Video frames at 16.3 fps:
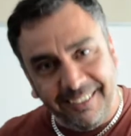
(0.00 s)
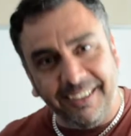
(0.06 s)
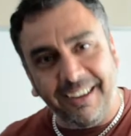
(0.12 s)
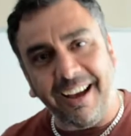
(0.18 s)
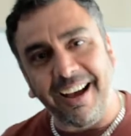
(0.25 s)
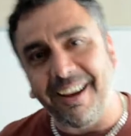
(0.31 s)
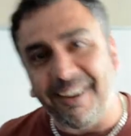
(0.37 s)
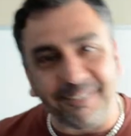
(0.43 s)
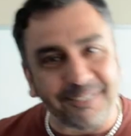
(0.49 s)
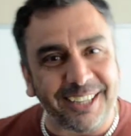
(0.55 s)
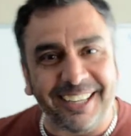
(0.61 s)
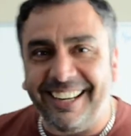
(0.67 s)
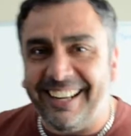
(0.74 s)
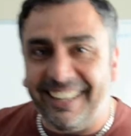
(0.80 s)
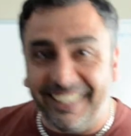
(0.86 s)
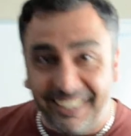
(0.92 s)
I'm going
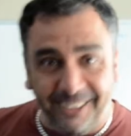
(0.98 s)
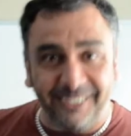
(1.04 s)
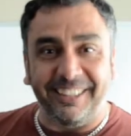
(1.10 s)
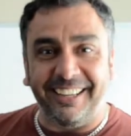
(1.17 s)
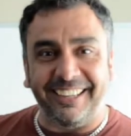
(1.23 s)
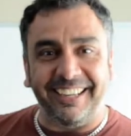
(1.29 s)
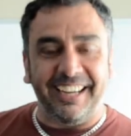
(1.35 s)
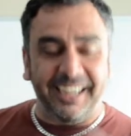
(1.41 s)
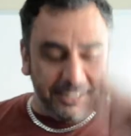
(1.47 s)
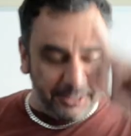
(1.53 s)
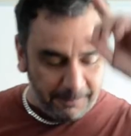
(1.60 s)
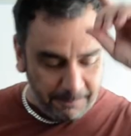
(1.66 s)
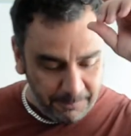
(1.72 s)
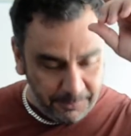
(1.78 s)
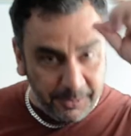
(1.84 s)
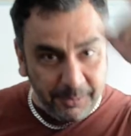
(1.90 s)
to let it go there, guys.
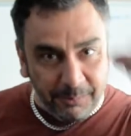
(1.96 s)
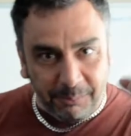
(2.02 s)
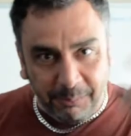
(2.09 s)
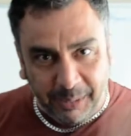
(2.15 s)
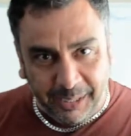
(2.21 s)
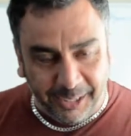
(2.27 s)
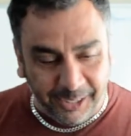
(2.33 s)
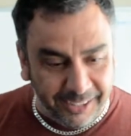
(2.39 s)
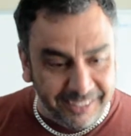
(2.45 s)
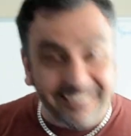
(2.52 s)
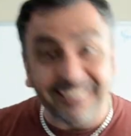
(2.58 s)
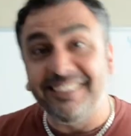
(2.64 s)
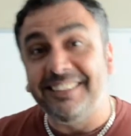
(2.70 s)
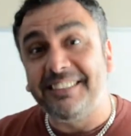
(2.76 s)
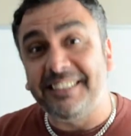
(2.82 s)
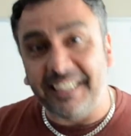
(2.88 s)
Be good.
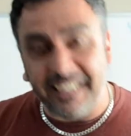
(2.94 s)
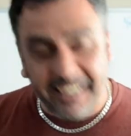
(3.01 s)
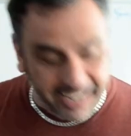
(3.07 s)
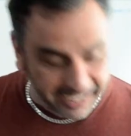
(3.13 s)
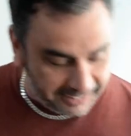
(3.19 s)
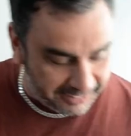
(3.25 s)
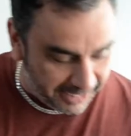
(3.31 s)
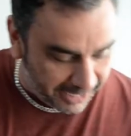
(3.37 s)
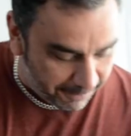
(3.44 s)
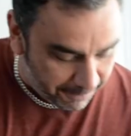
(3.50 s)
See you next time.